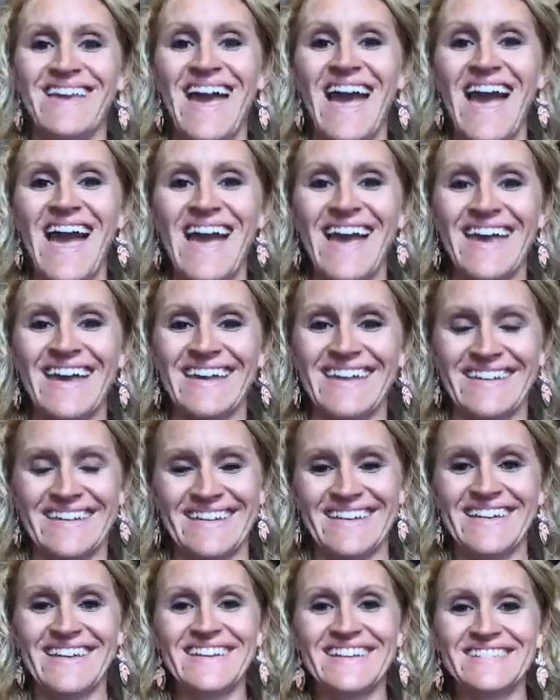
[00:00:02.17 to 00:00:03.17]
Hi,
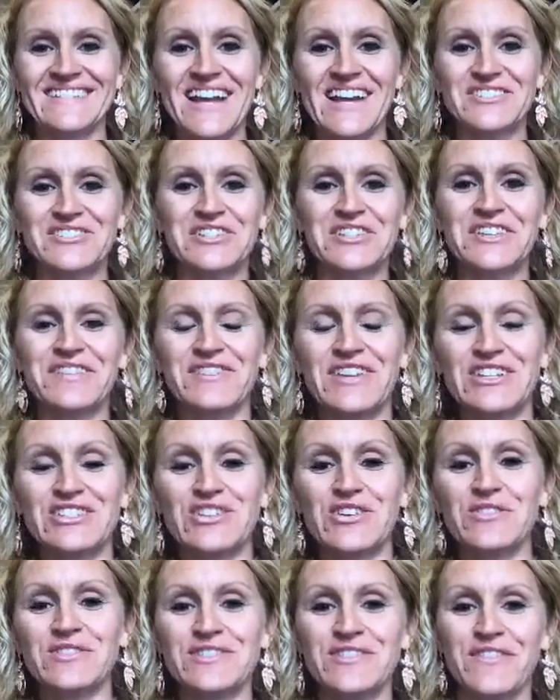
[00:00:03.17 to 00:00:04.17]
Dr. Olivia
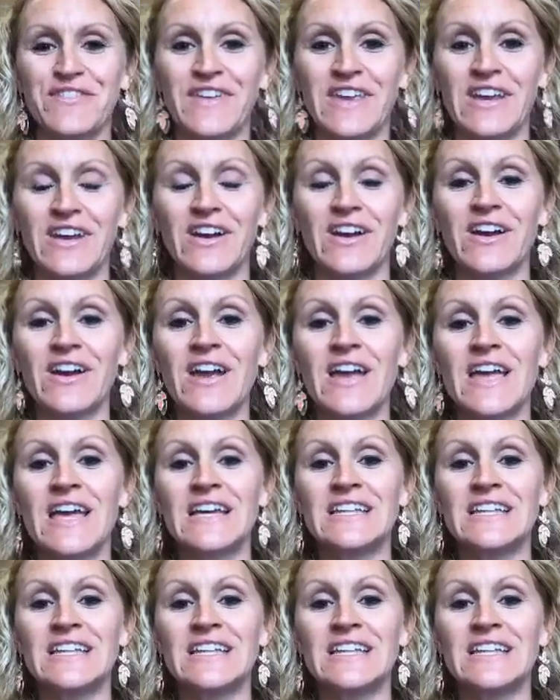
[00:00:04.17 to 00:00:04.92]
Joseph here.